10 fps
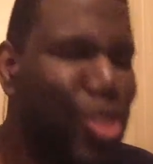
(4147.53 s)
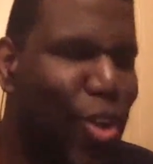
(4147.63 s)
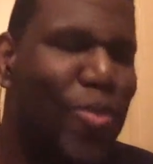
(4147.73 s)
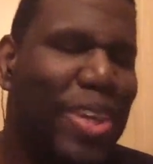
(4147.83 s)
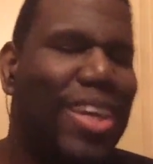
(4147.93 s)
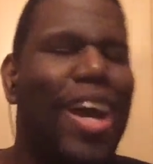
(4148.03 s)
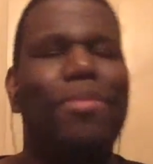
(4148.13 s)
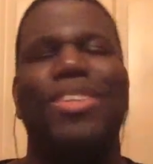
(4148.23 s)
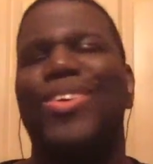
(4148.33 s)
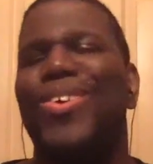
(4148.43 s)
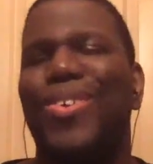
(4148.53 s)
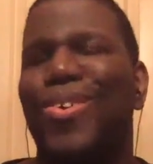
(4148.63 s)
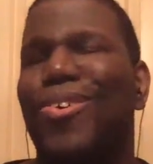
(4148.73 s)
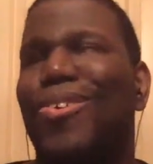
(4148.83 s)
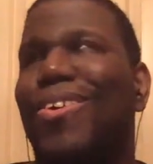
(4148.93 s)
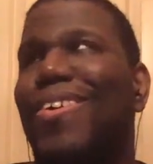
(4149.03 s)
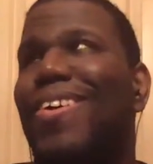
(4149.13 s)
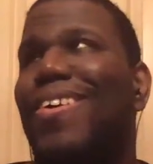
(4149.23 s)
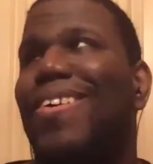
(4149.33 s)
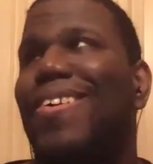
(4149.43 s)
me. I'm a dude who
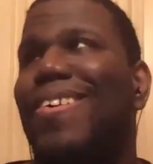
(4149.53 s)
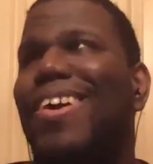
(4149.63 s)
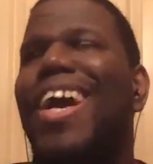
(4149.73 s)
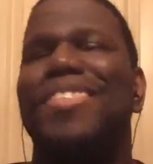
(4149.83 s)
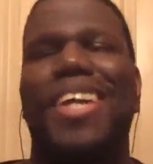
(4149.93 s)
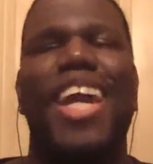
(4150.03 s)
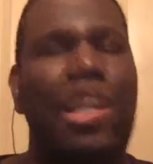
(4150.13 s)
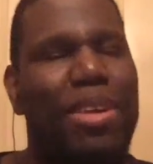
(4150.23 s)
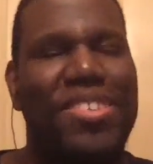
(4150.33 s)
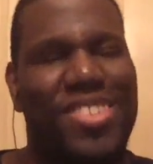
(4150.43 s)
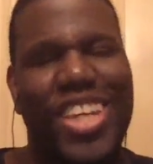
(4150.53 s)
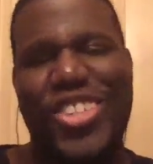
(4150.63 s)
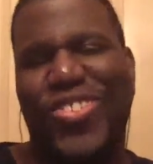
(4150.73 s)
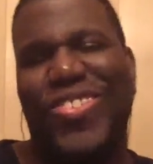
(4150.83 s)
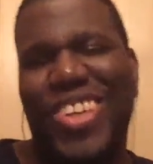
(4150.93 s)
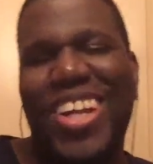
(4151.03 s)
has an anime schedule.